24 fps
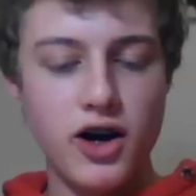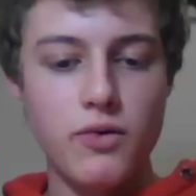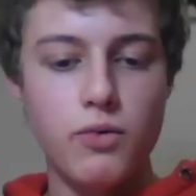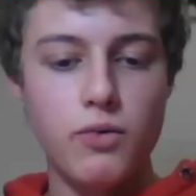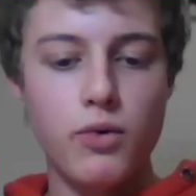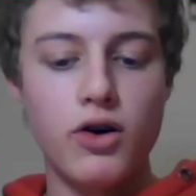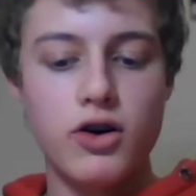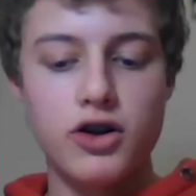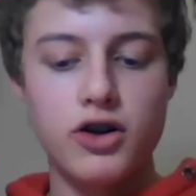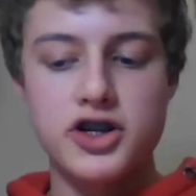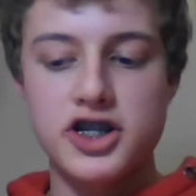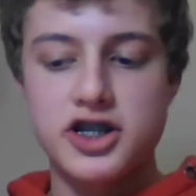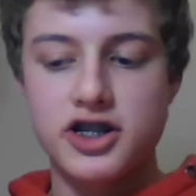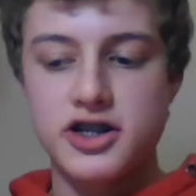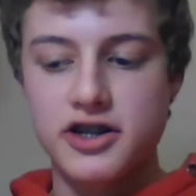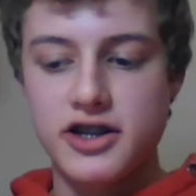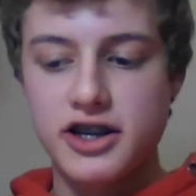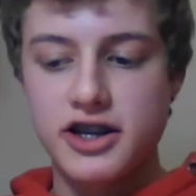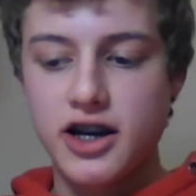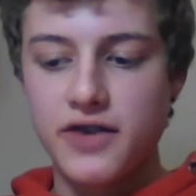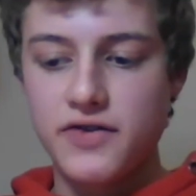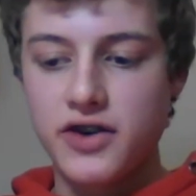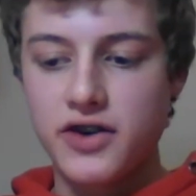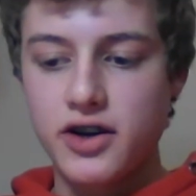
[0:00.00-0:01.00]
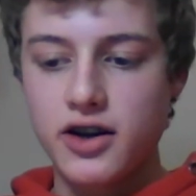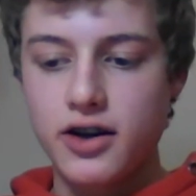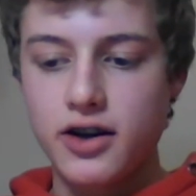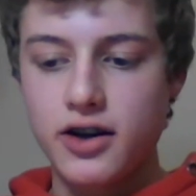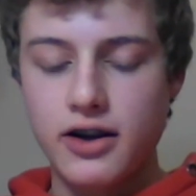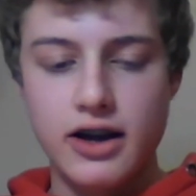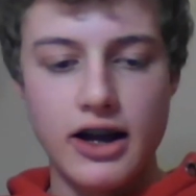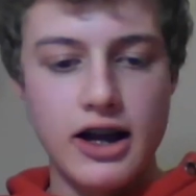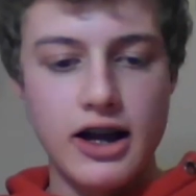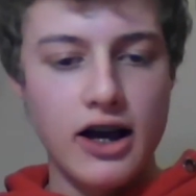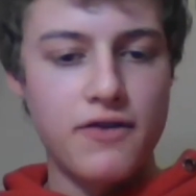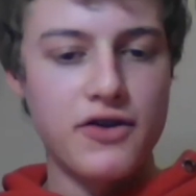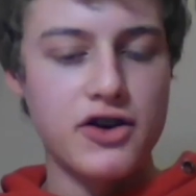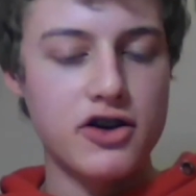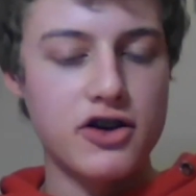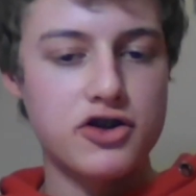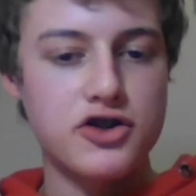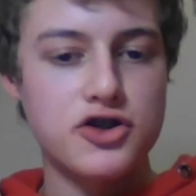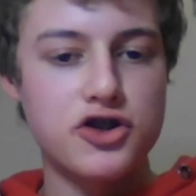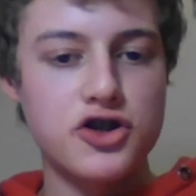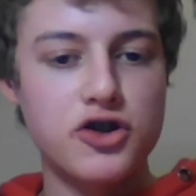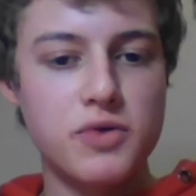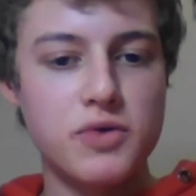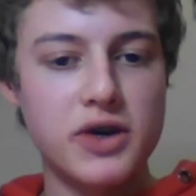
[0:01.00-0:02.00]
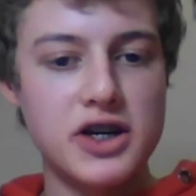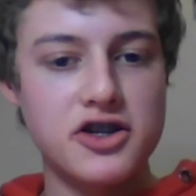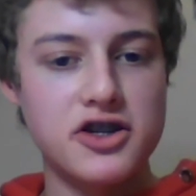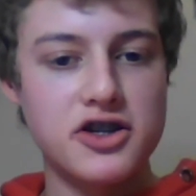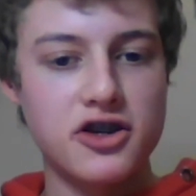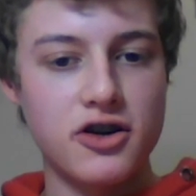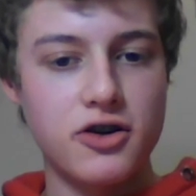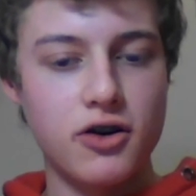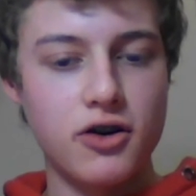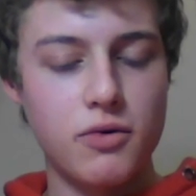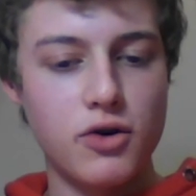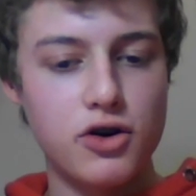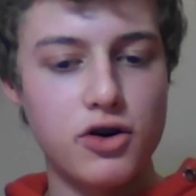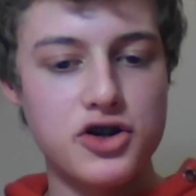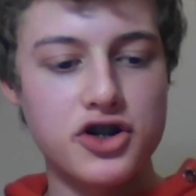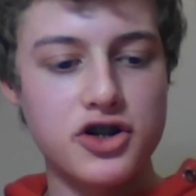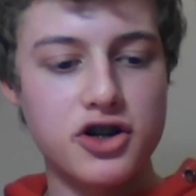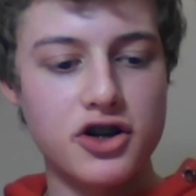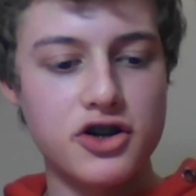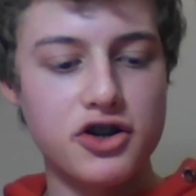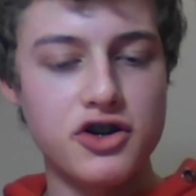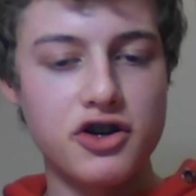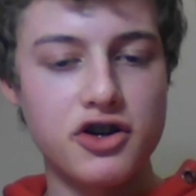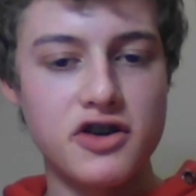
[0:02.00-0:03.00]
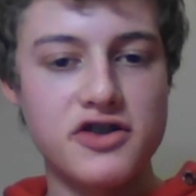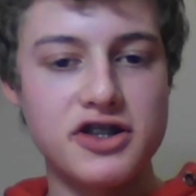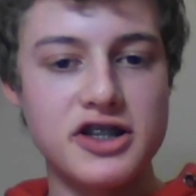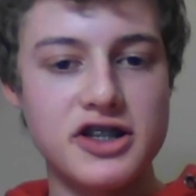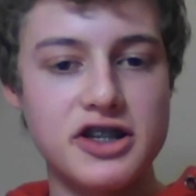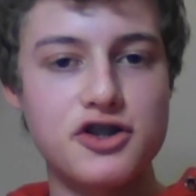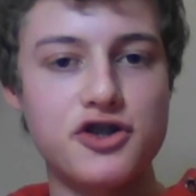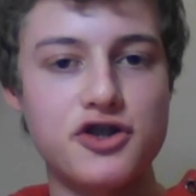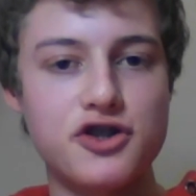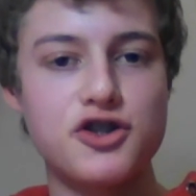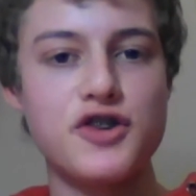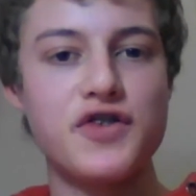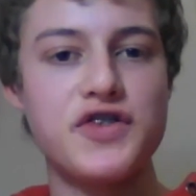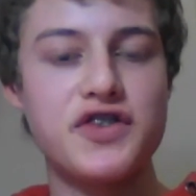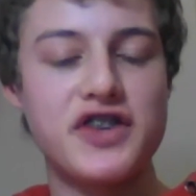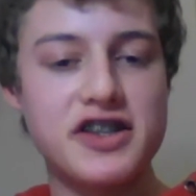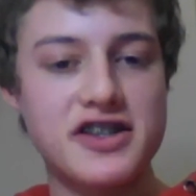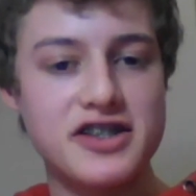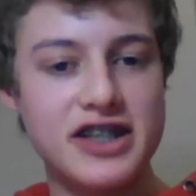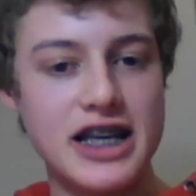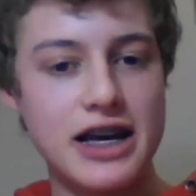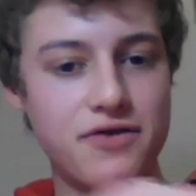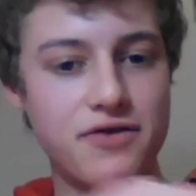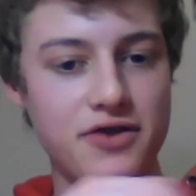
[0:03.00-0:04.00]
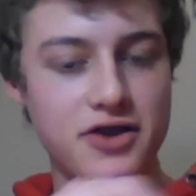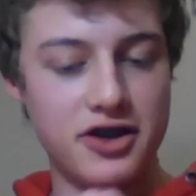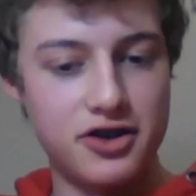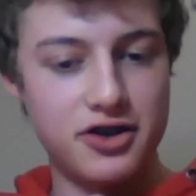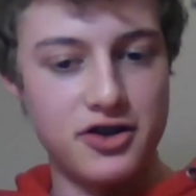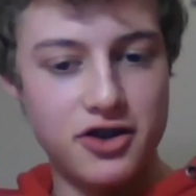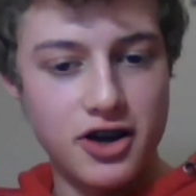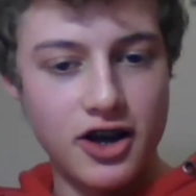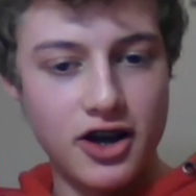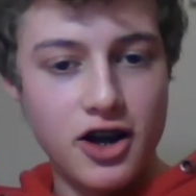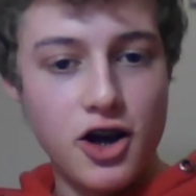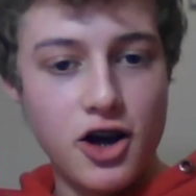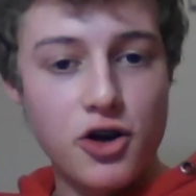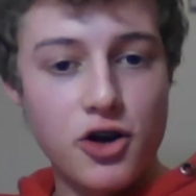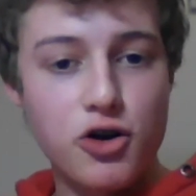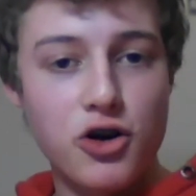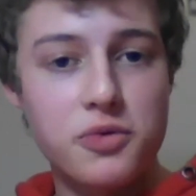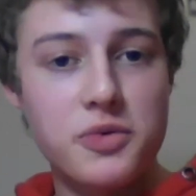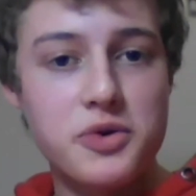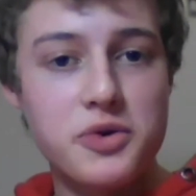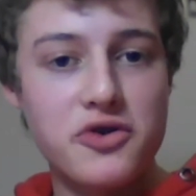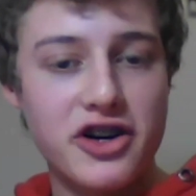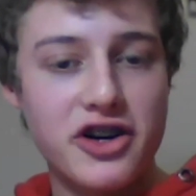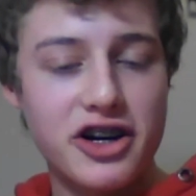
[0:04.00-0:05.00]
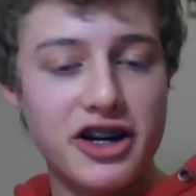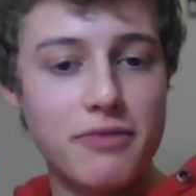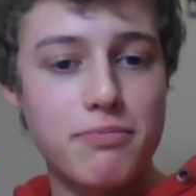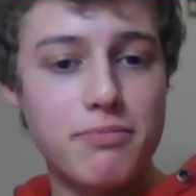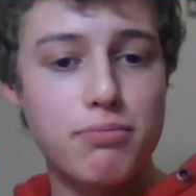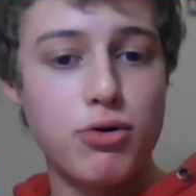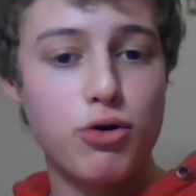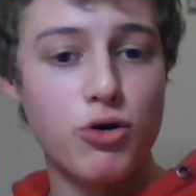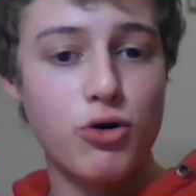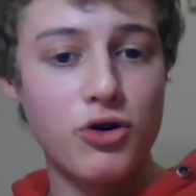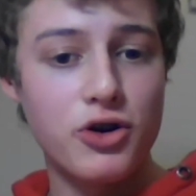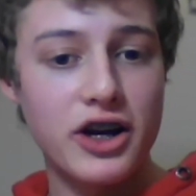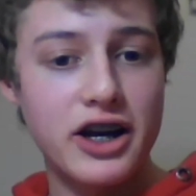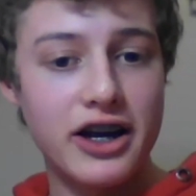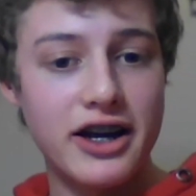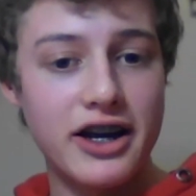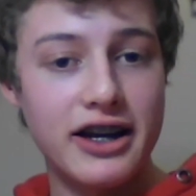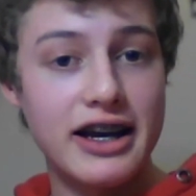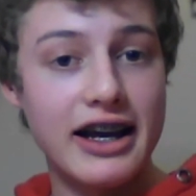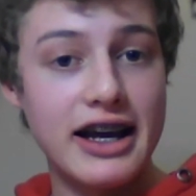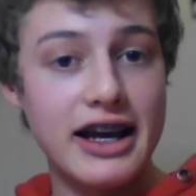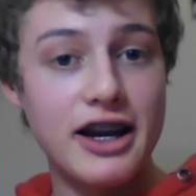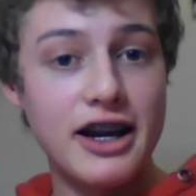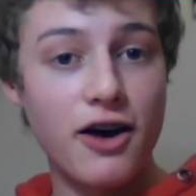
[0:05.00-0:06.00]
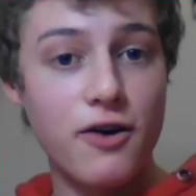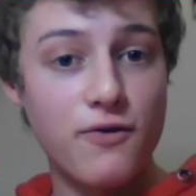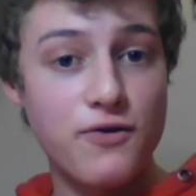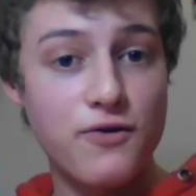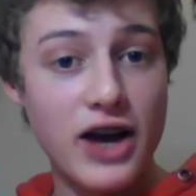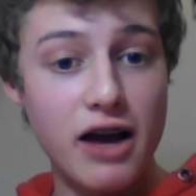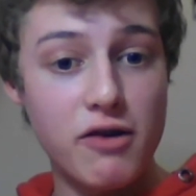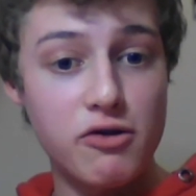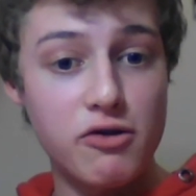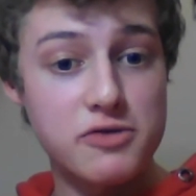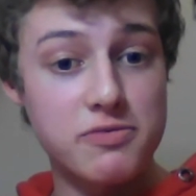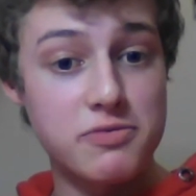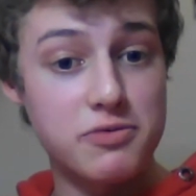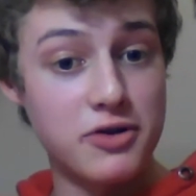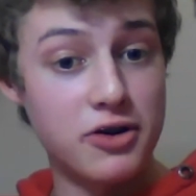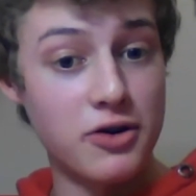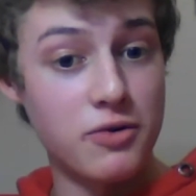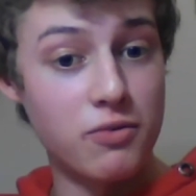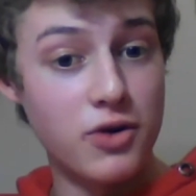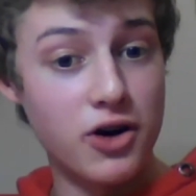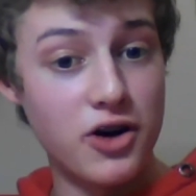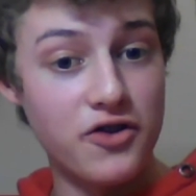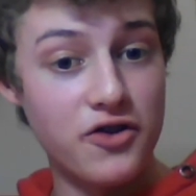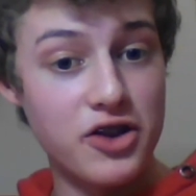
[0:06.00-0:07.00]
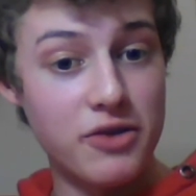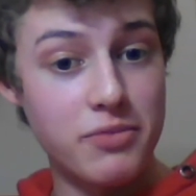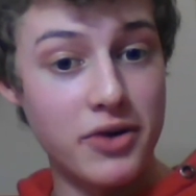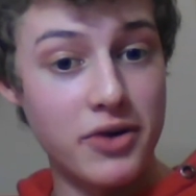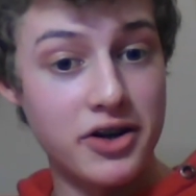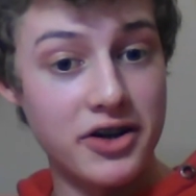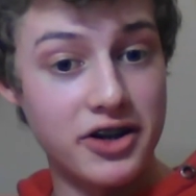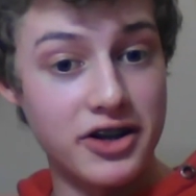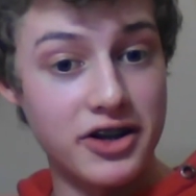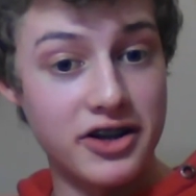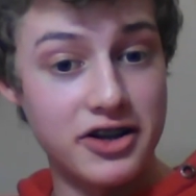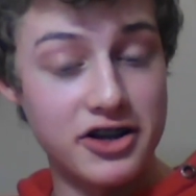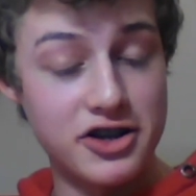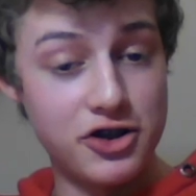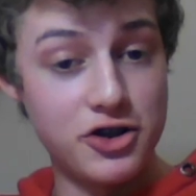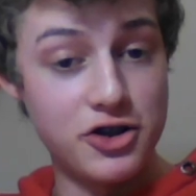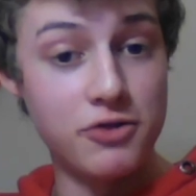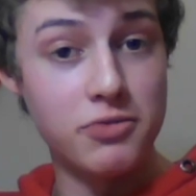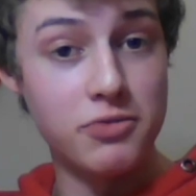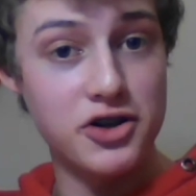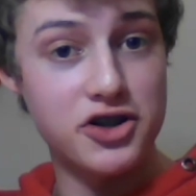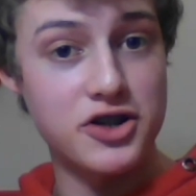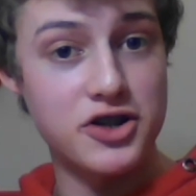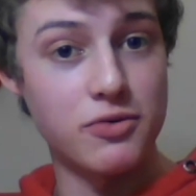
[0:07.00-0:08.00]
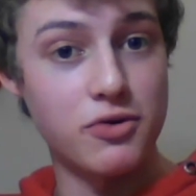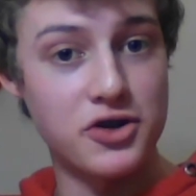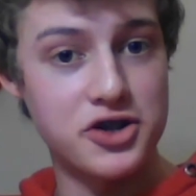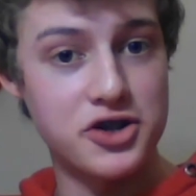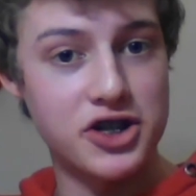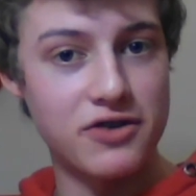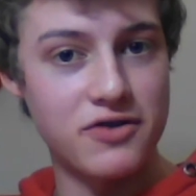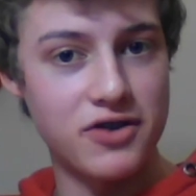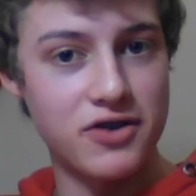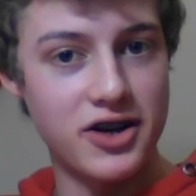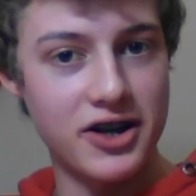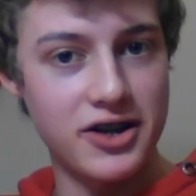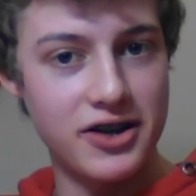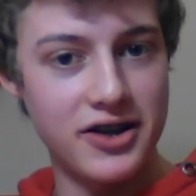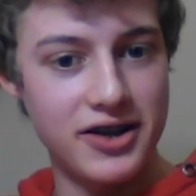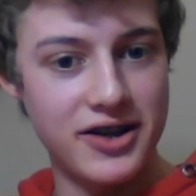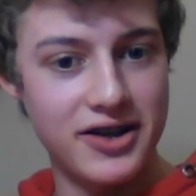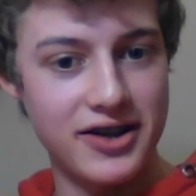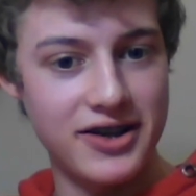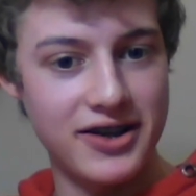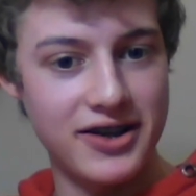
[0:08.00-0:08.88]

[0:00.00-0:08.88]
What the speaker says: I watched the other, I think it was 2 weeks ago? I watched a UFC 257 Conor Poirier. Now, that was blue and worth the money. You must have watched it, right?